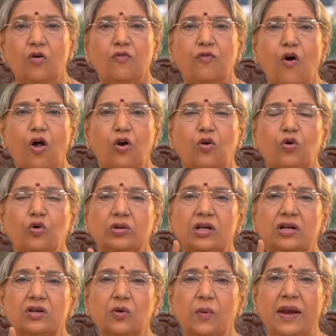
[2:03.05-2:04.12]
follow
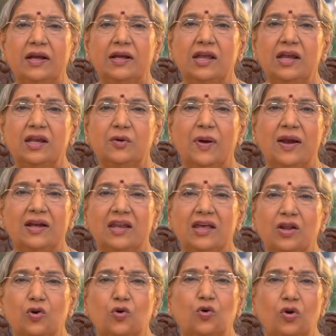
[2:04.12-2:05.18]
the
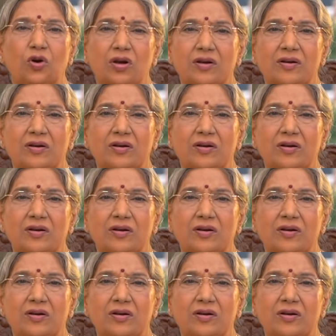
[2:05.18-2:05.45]
20-20 rule.